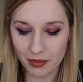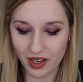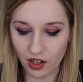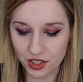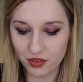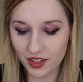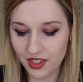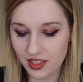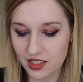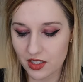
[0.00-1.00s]
but I also feel
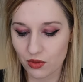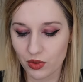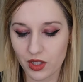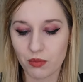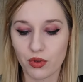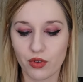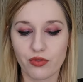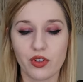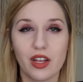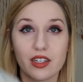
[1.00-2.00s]
like this is a really
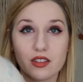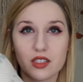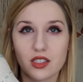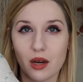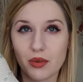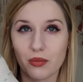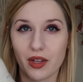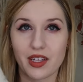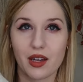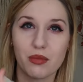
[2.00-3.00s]
beautiful like summer
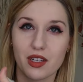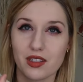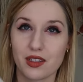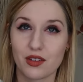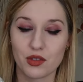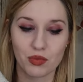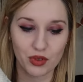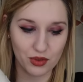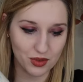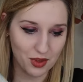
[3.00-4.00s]
blanket because of those
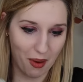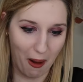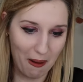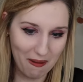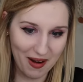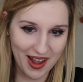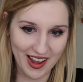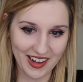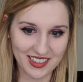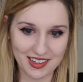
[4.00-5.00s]
blues. All
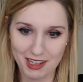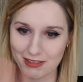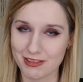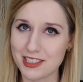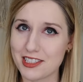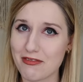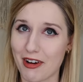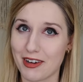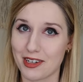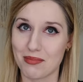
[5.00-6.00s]
right, this is a
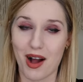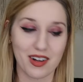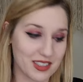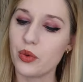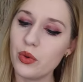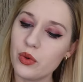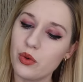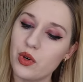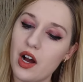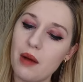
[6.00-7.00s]
very good box.
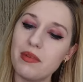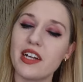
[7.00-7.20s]
Ooh, up